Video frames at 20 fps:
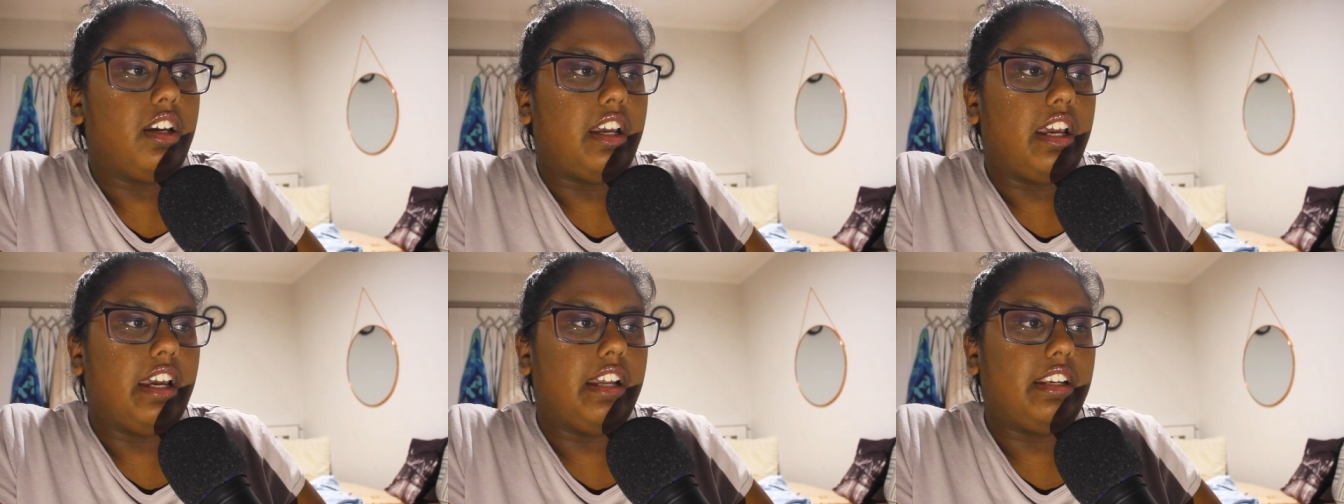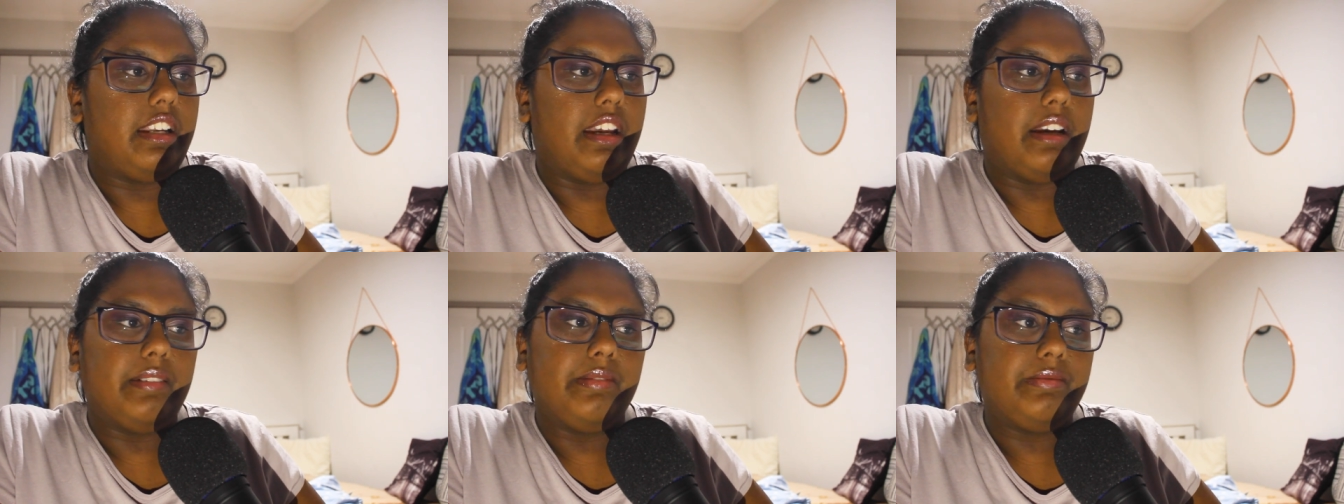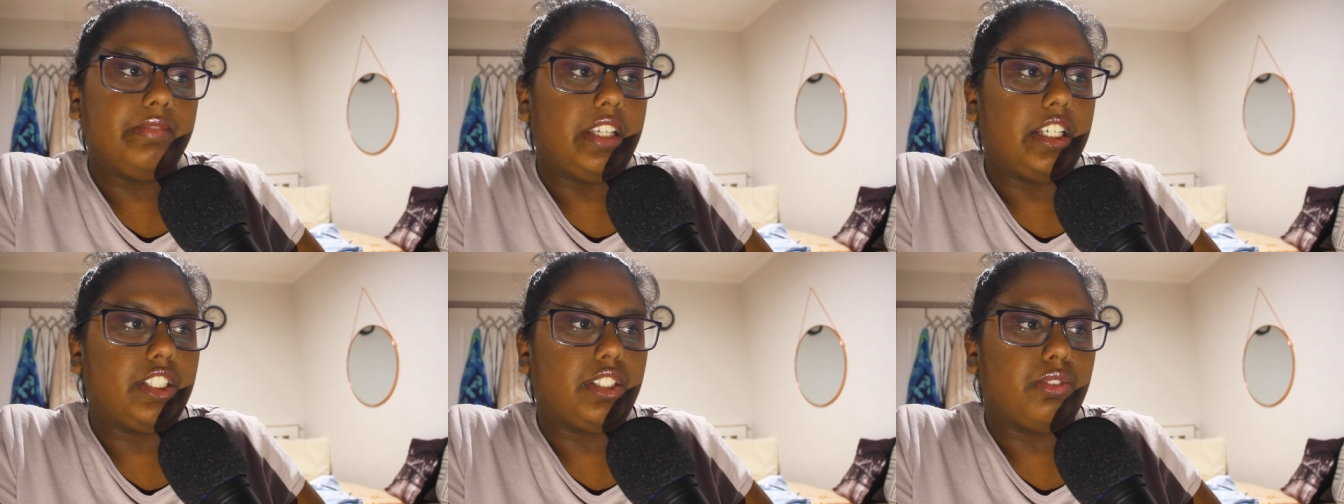And yeah,
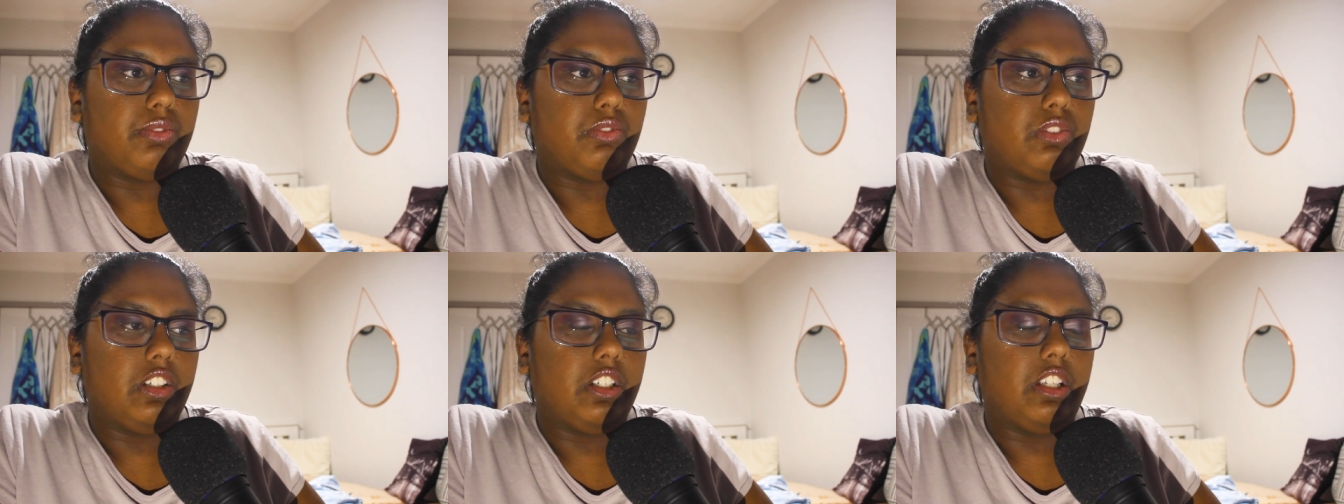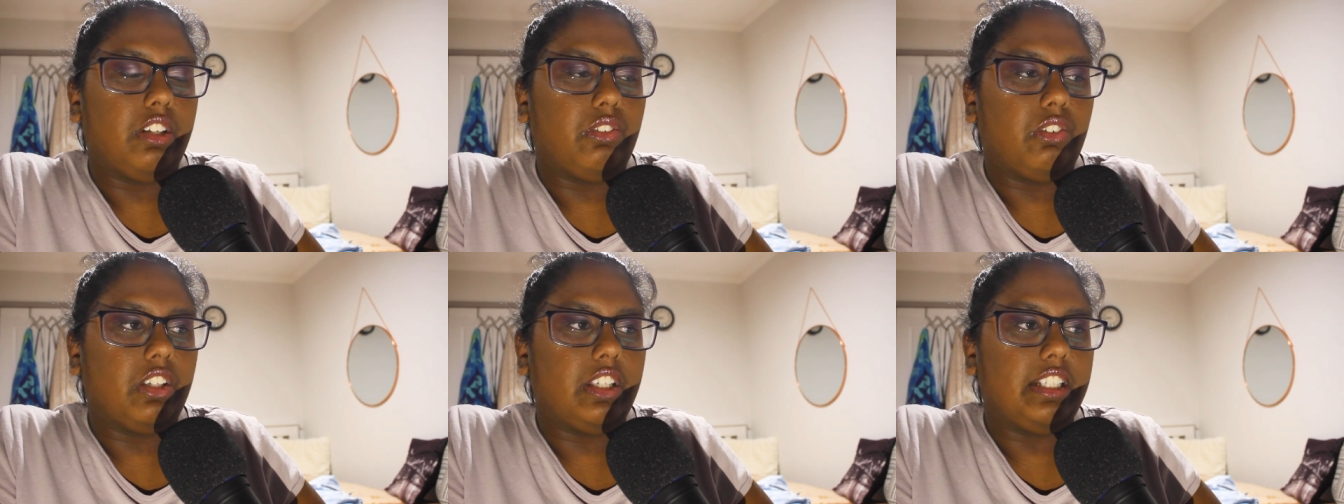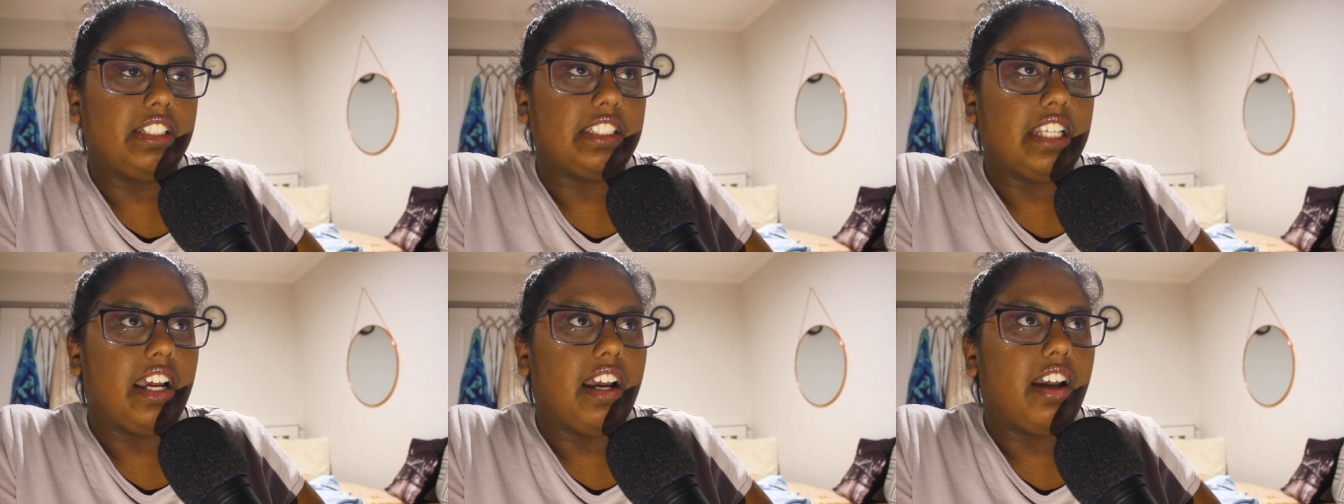that's really,
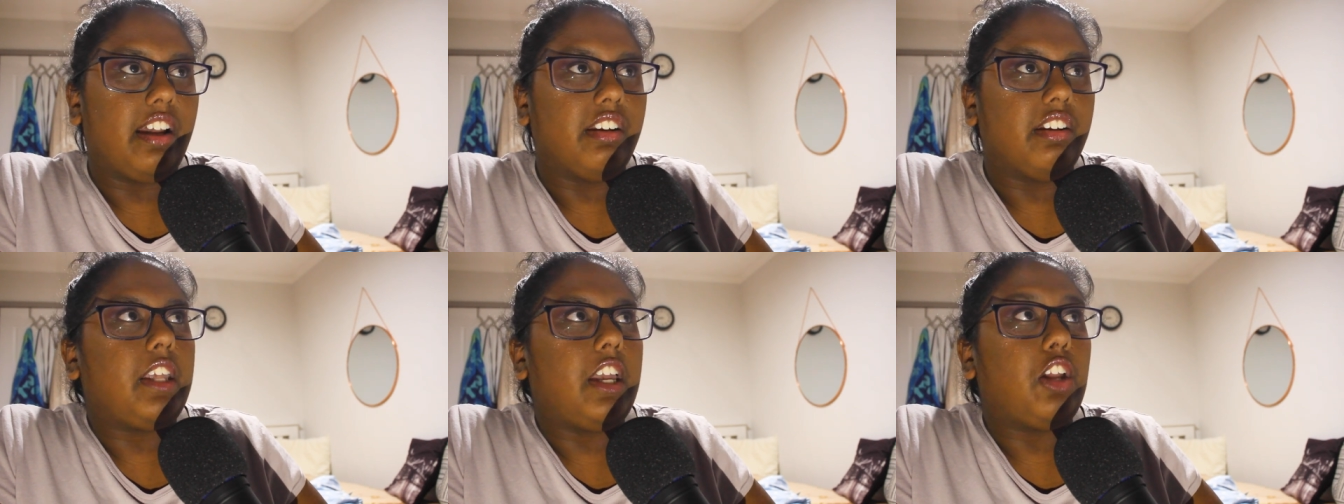really sad.